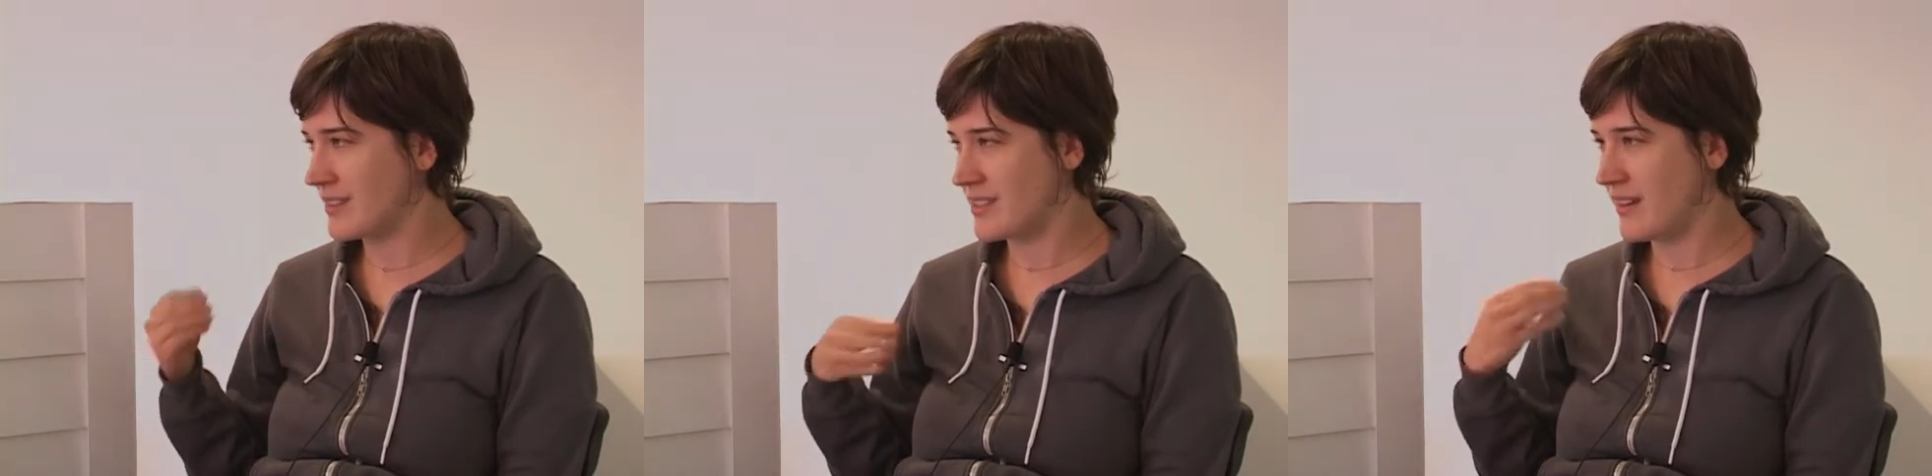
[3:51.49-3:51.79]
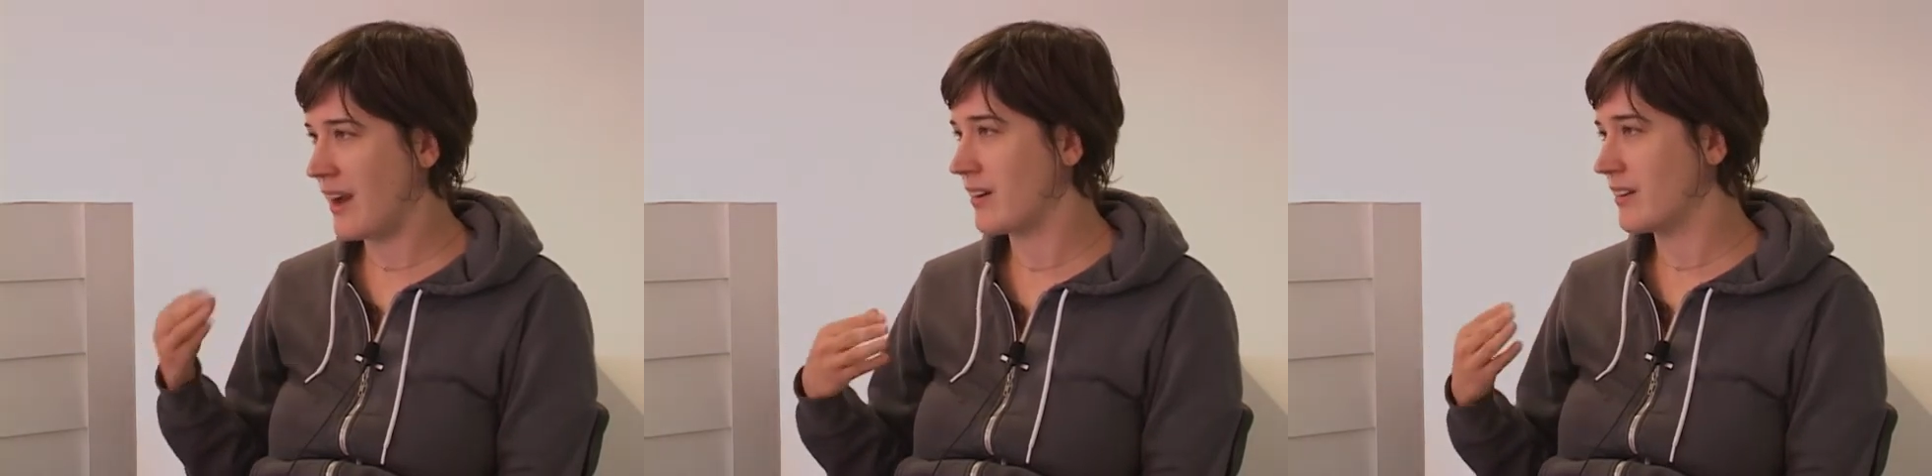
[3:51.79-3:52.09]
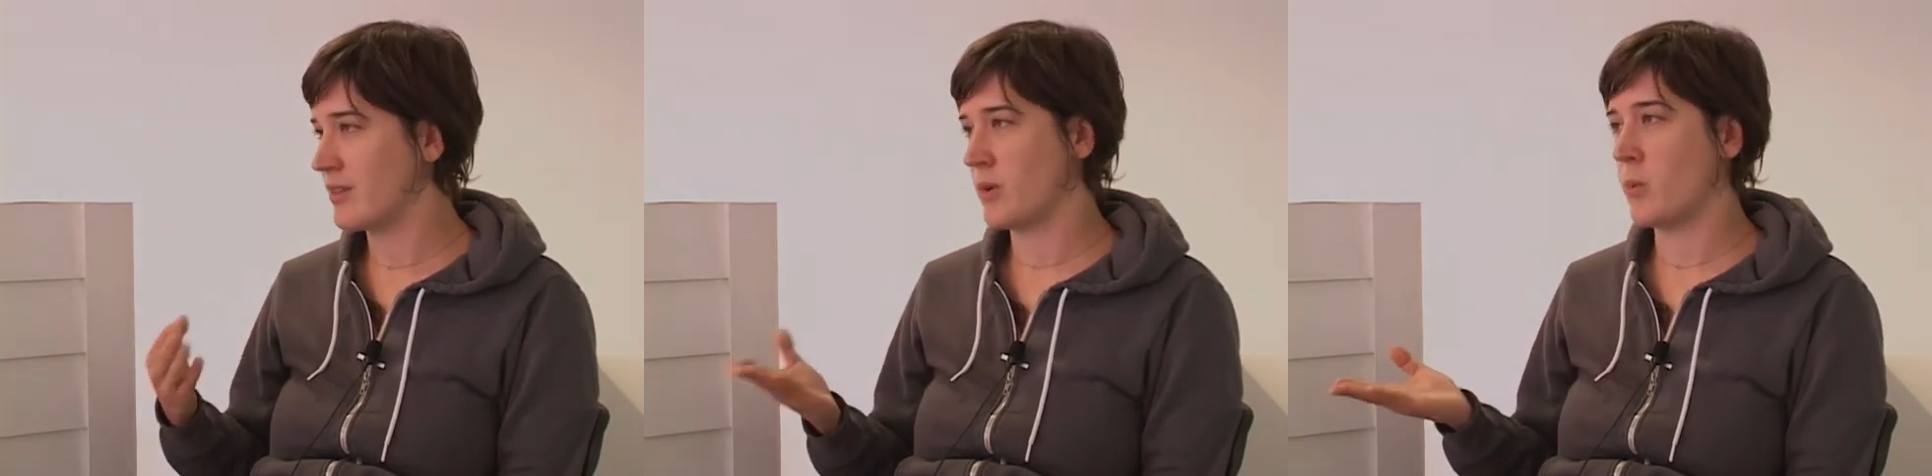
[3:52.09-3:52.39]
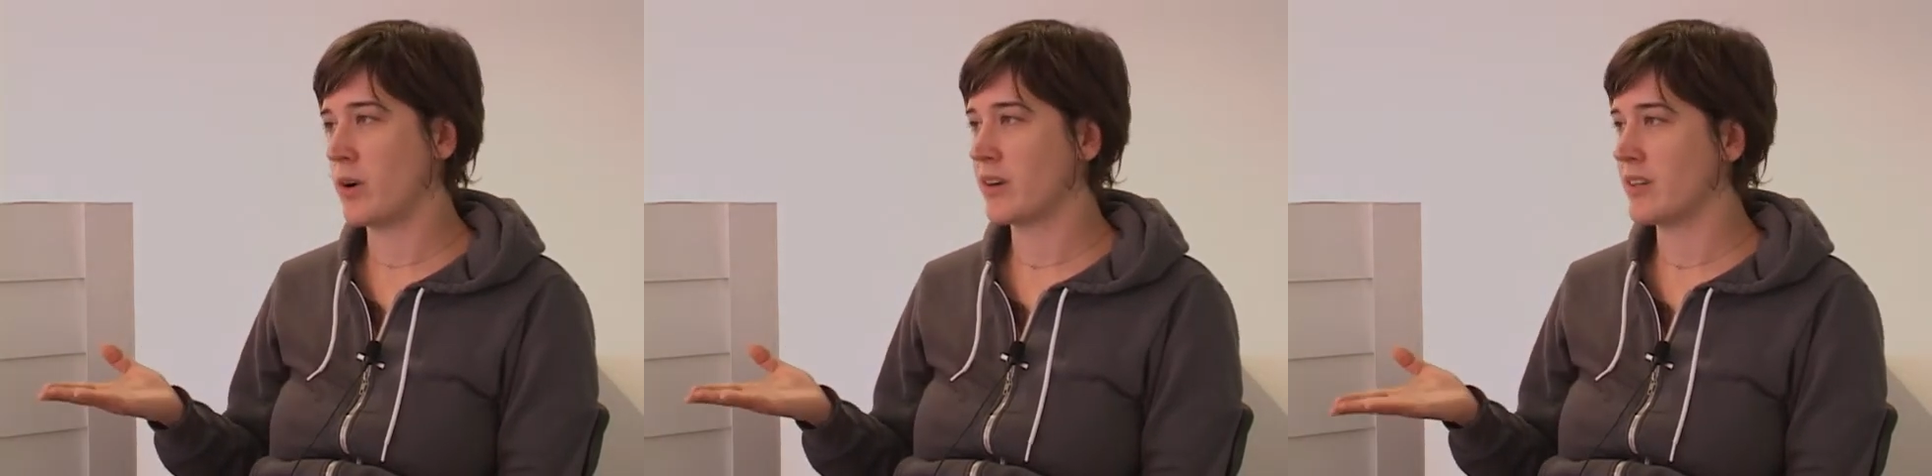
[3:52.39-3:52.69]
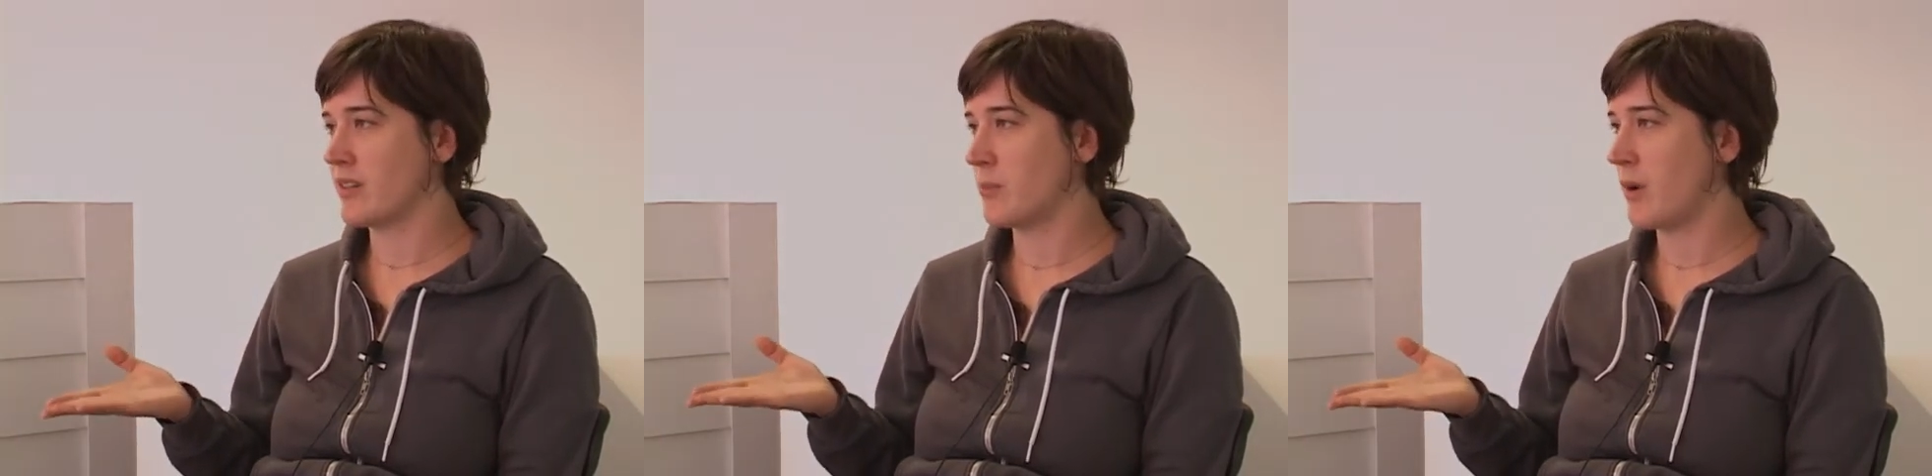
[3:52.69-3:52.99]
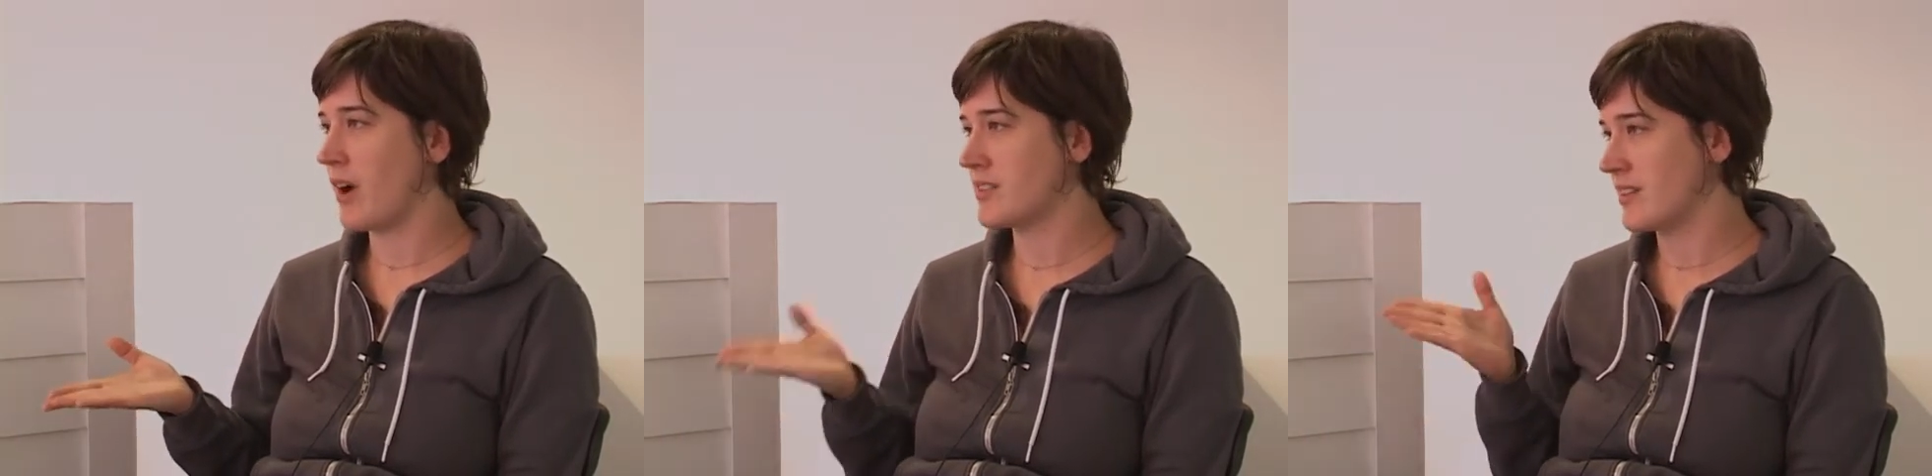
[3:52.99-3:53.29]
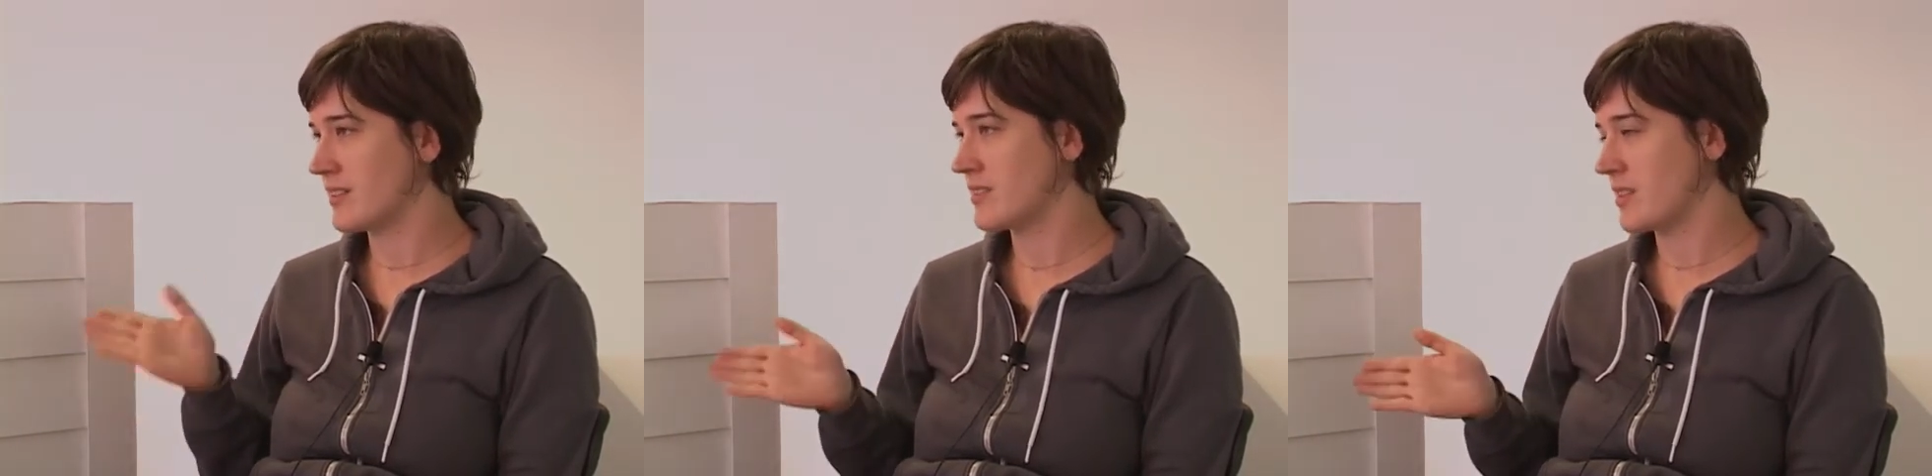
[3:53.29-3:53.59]
it's inherent in the work and in the
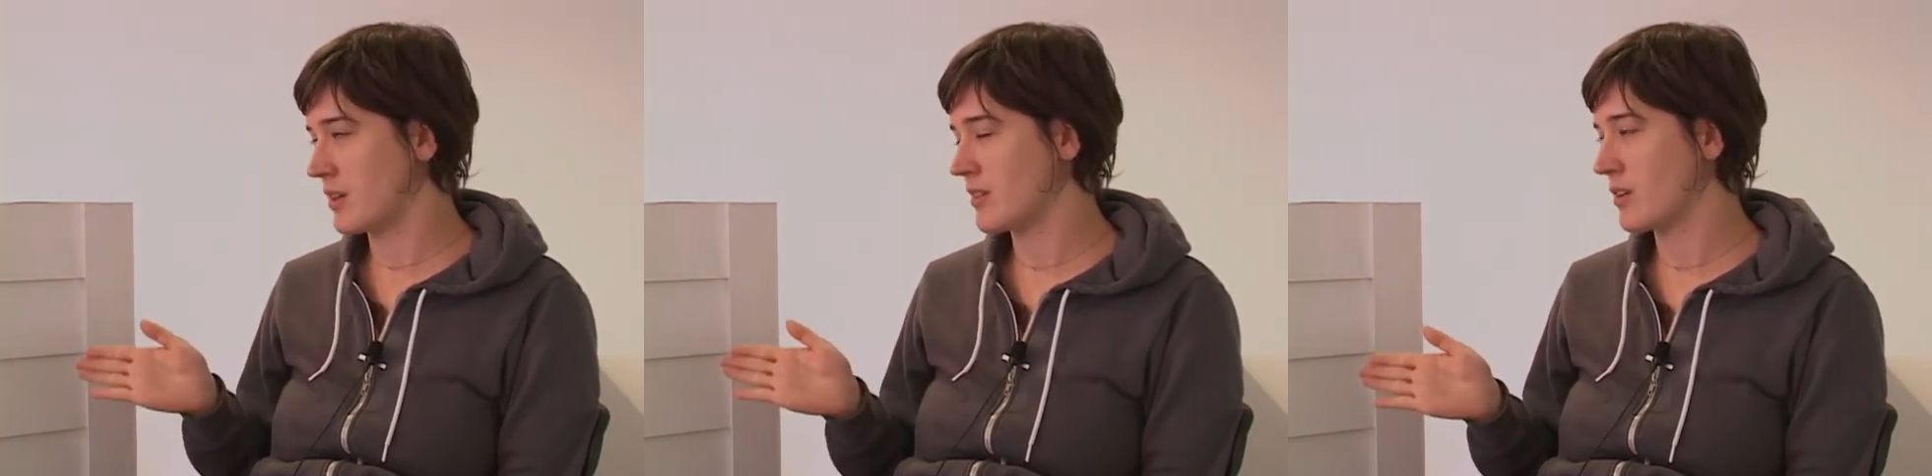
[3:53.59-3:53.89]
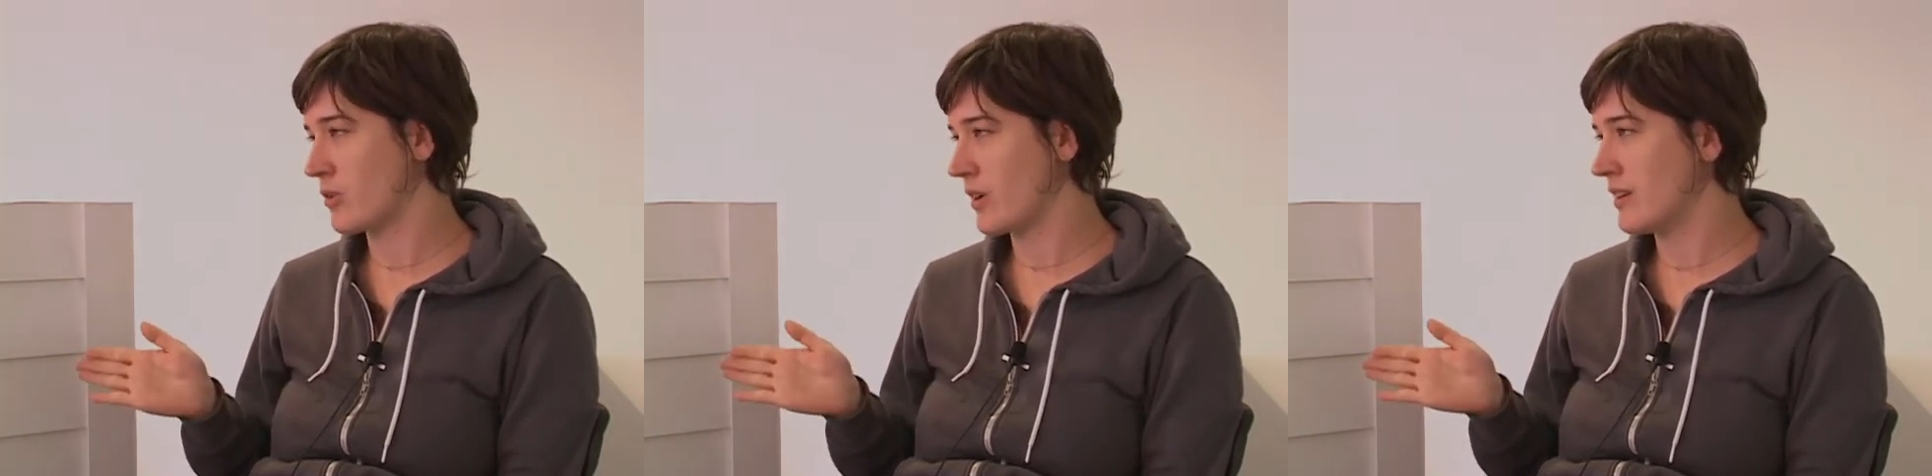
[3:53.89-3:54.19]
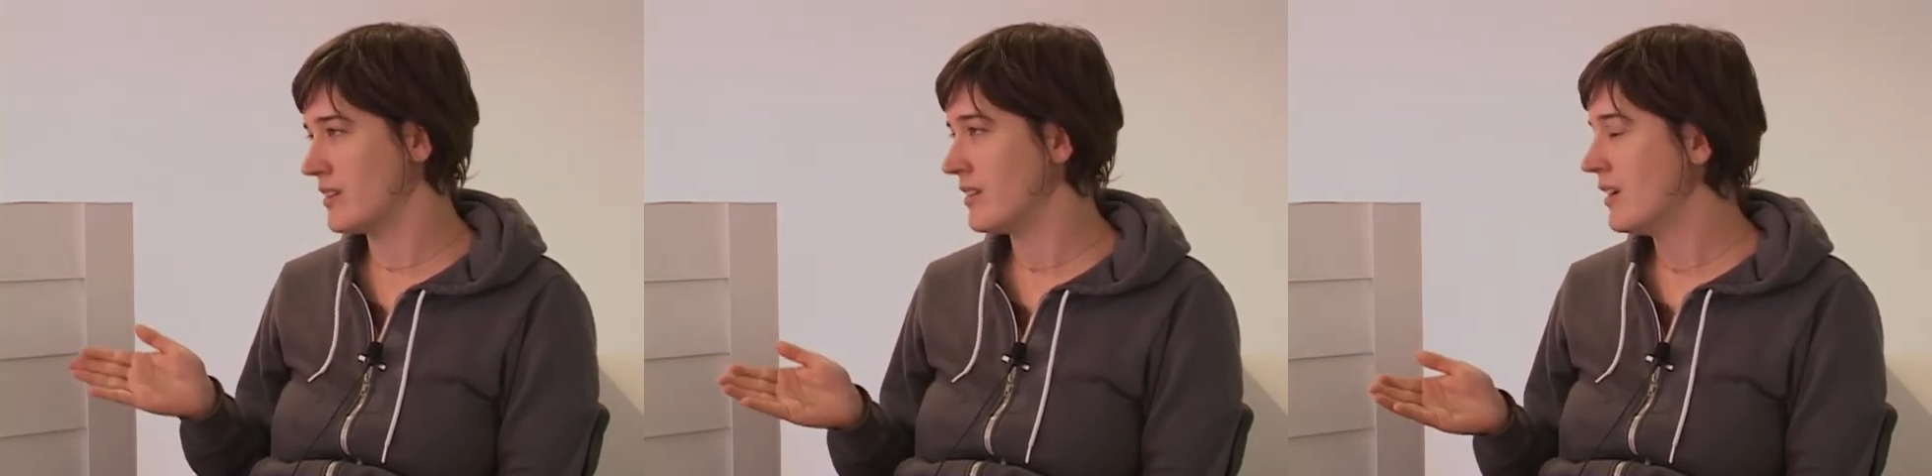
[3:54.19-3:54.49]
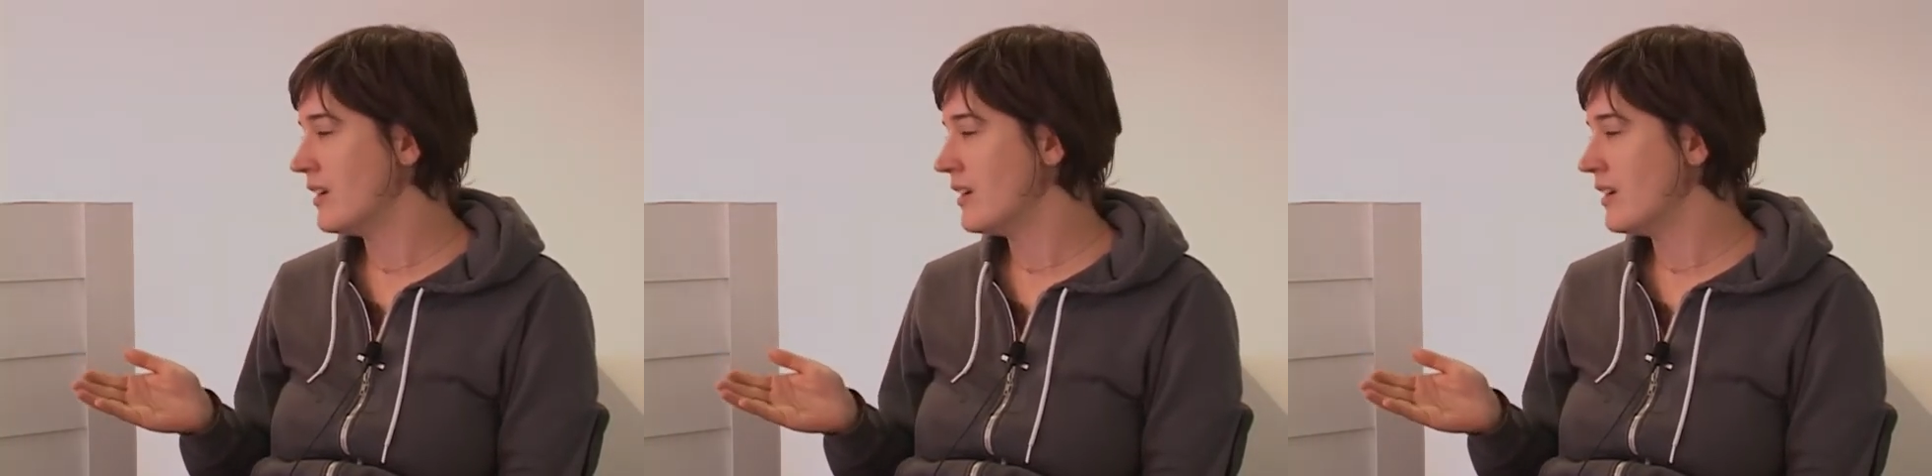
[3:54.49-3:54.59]
process, the grid.